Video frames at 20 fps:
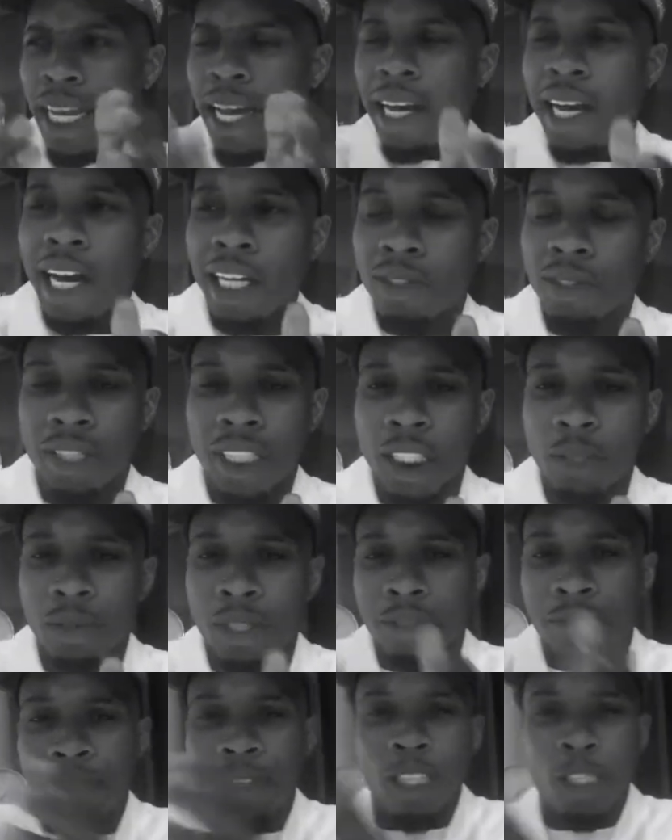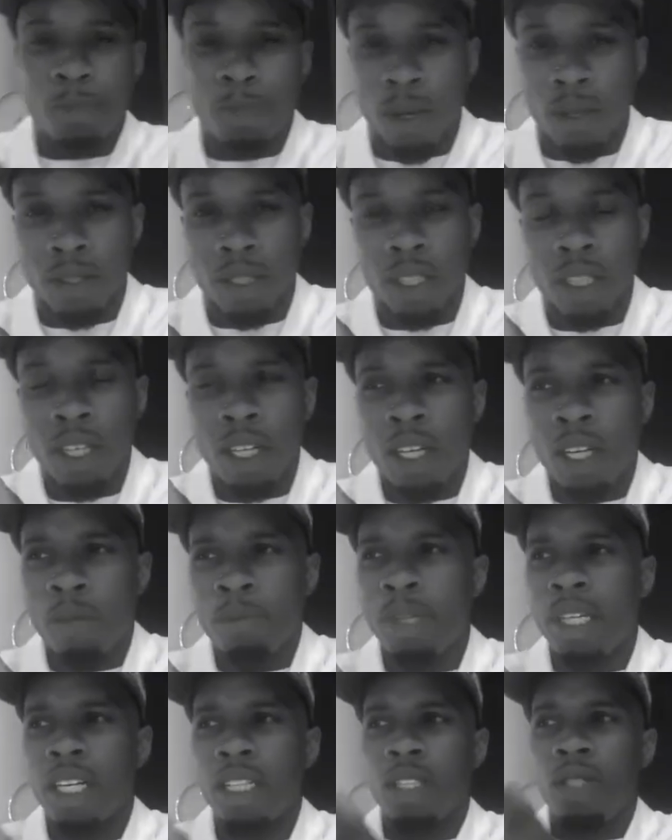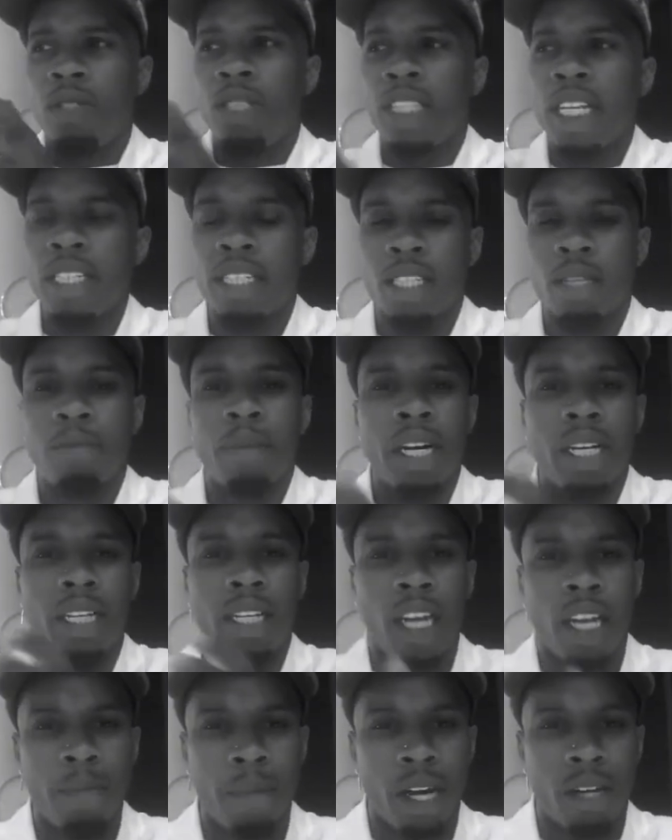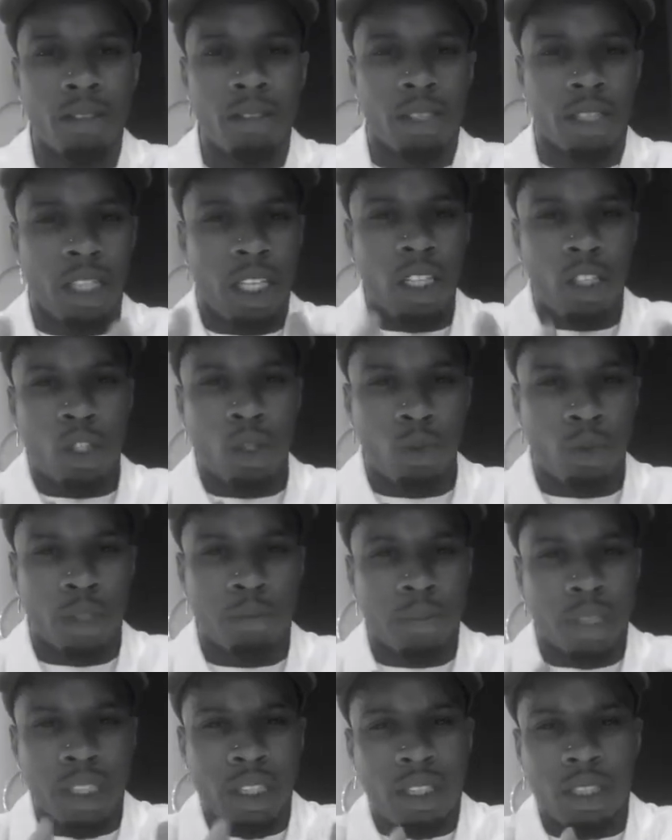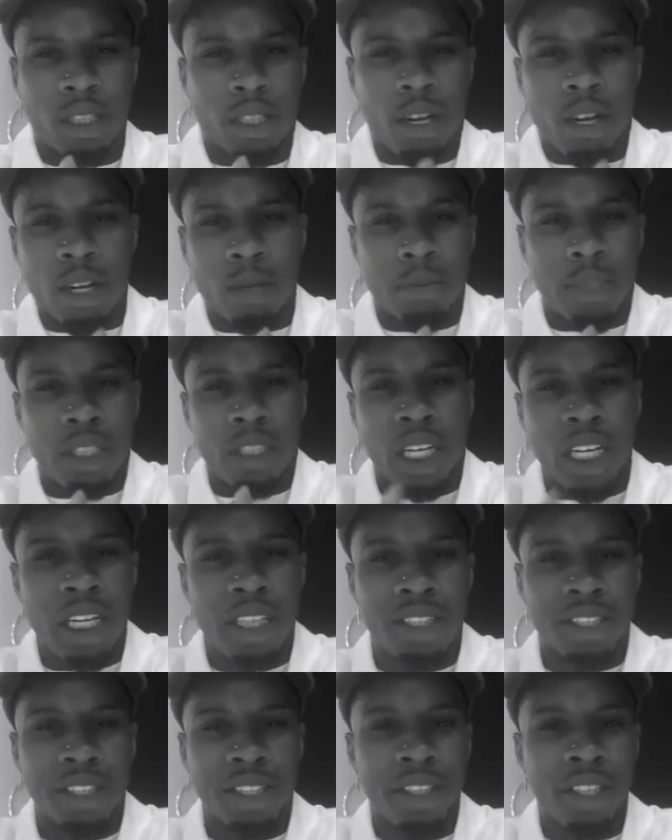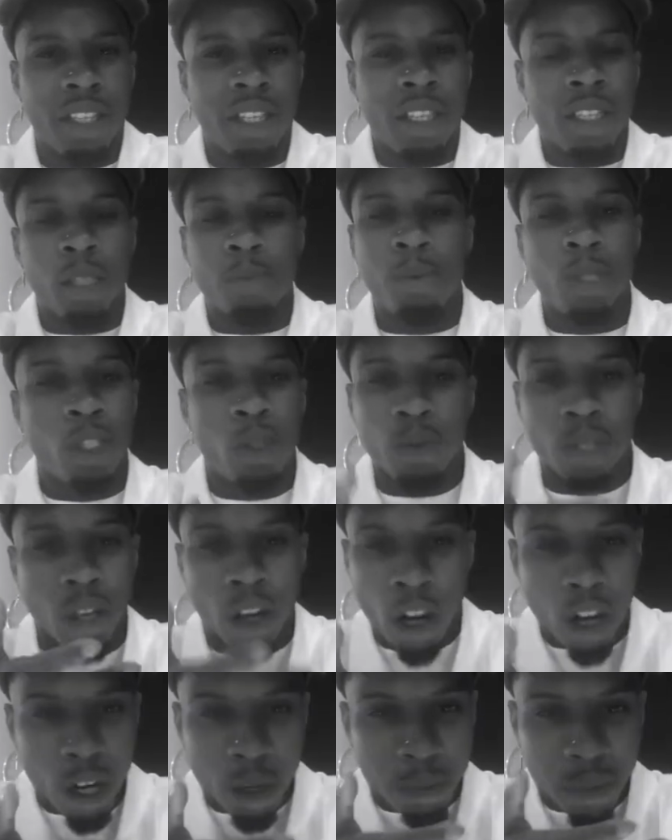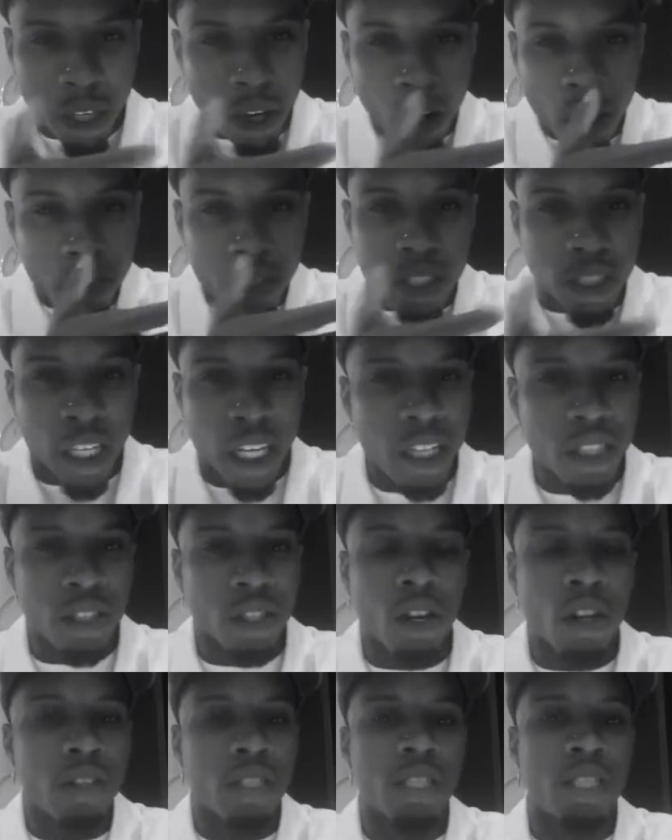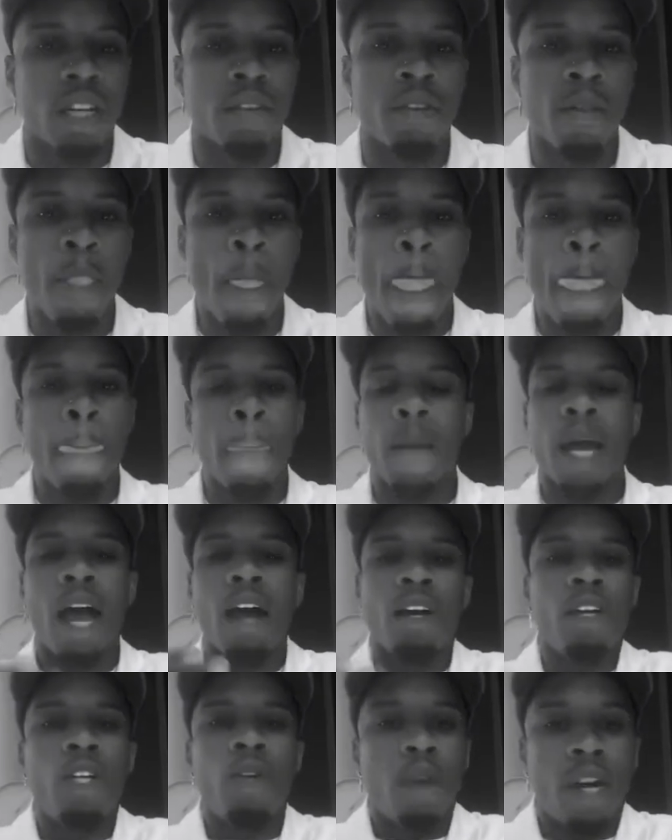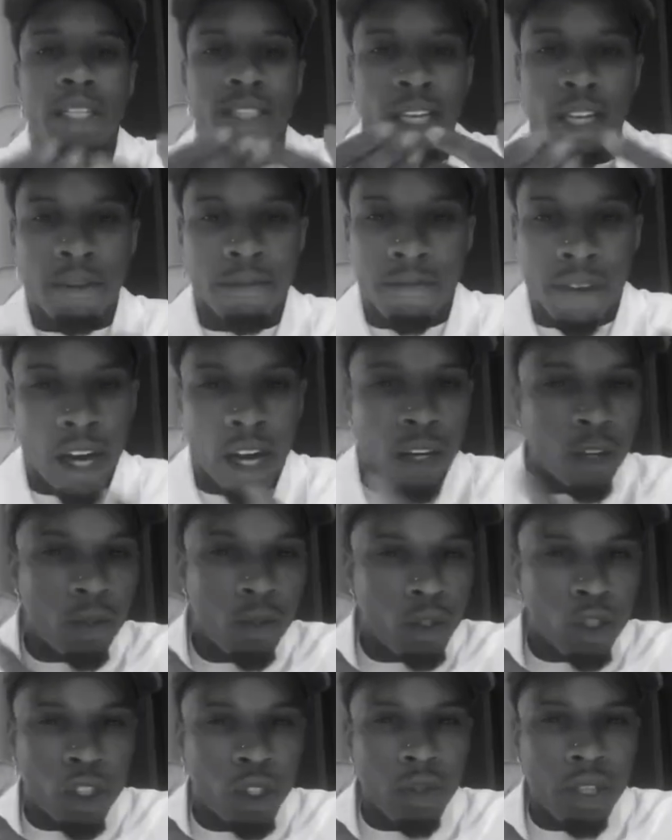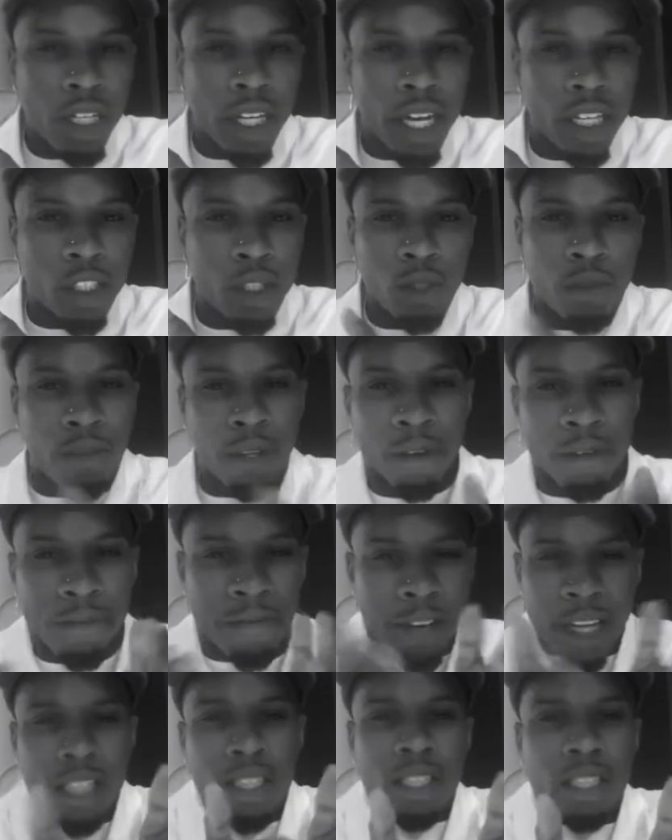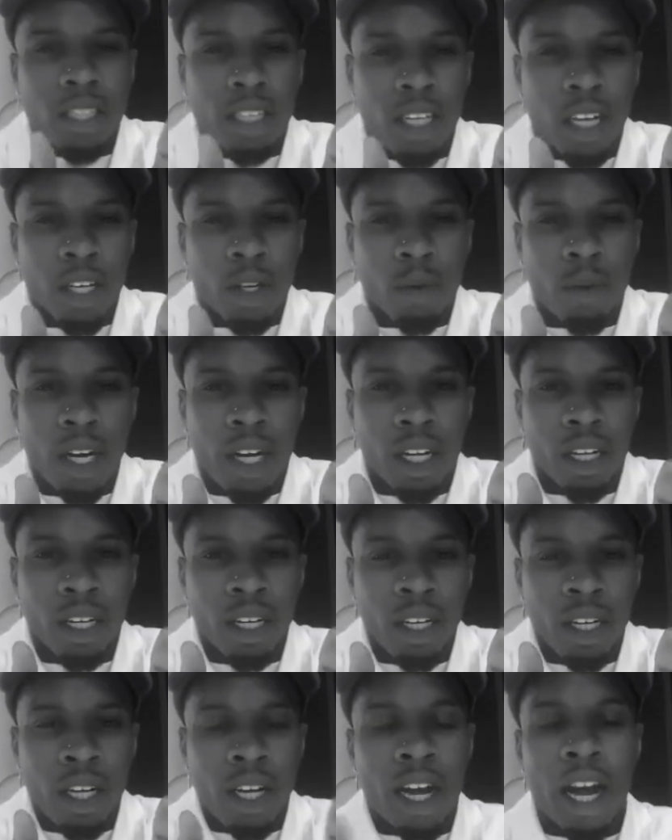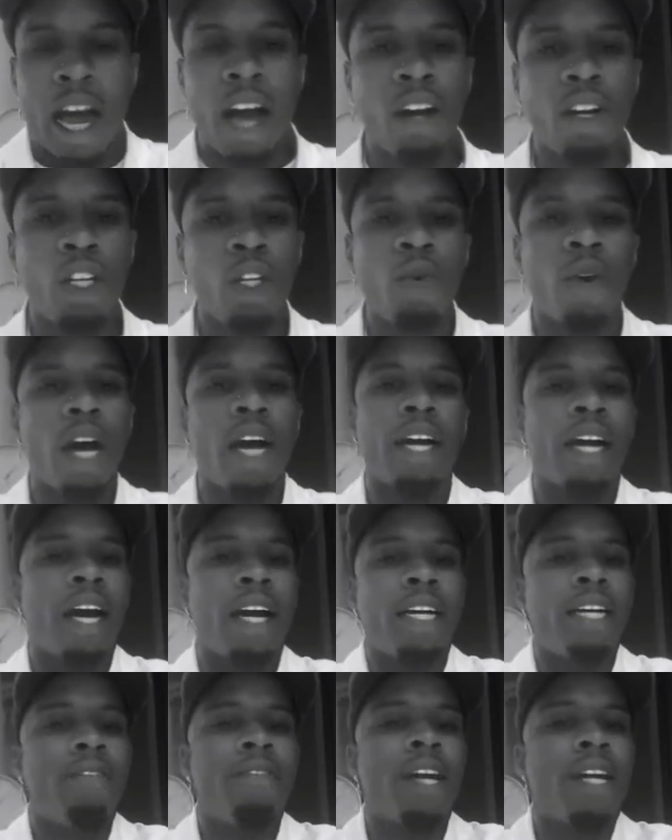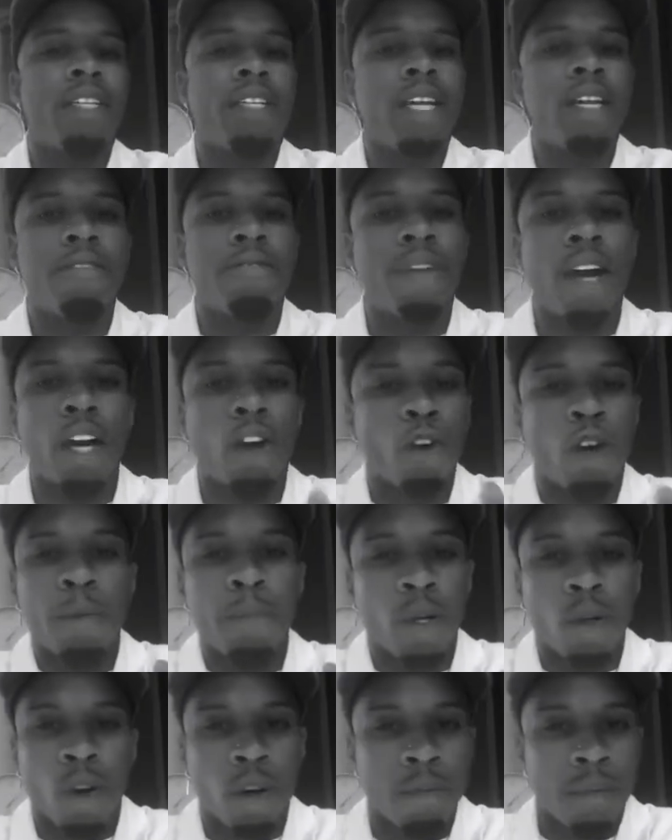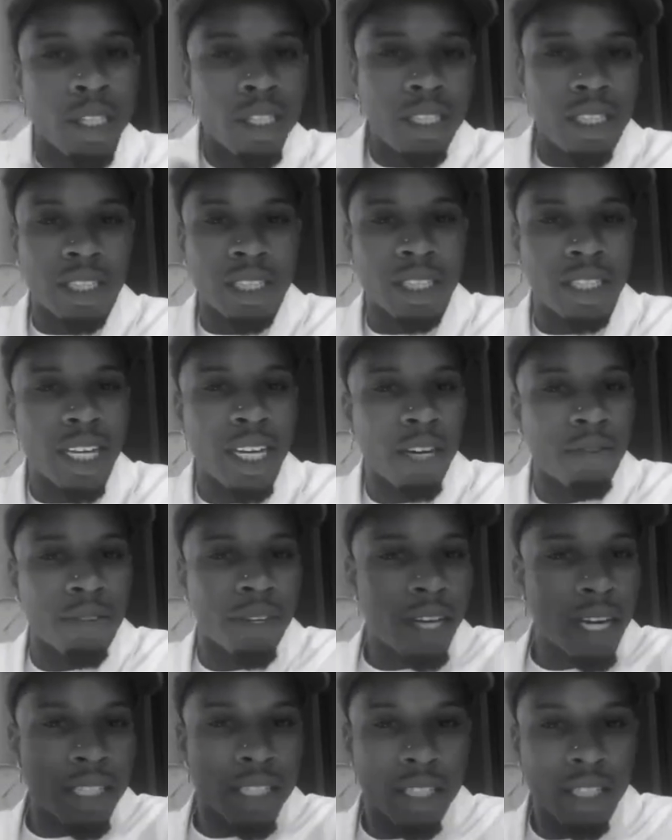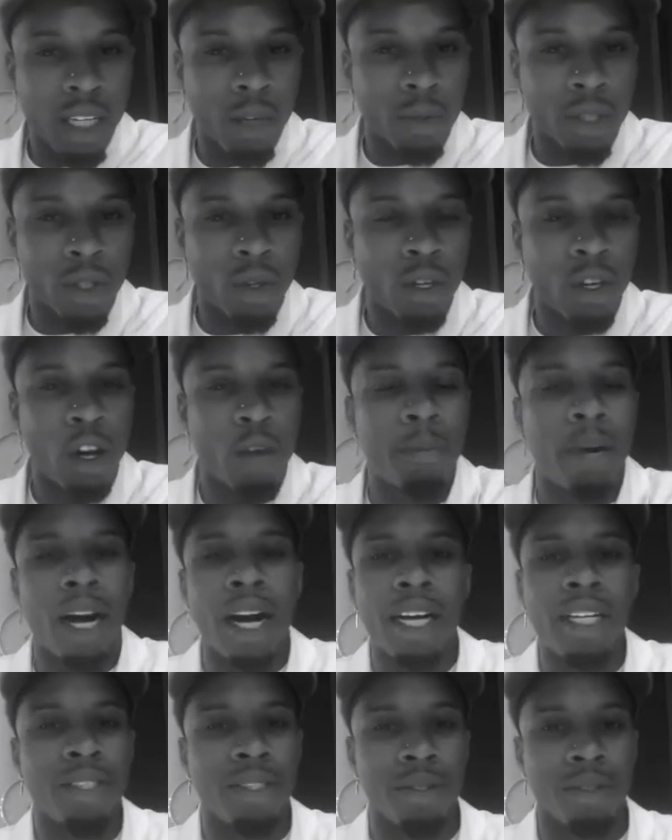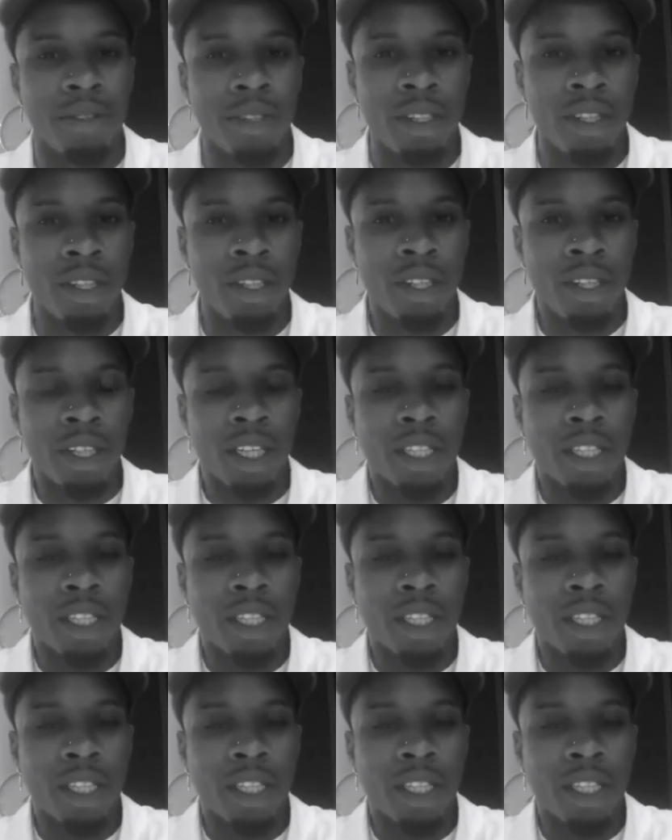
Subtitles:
But that contradicts with the first post, because you said somebody came out to hit you with malicious harm and danger, to put you in harm and all this danger and all this stuff. How can you identify who's shooting at you if you're facing the other way? How can you even identify criminal or malicious intent if you're not seeing what's going on behind you?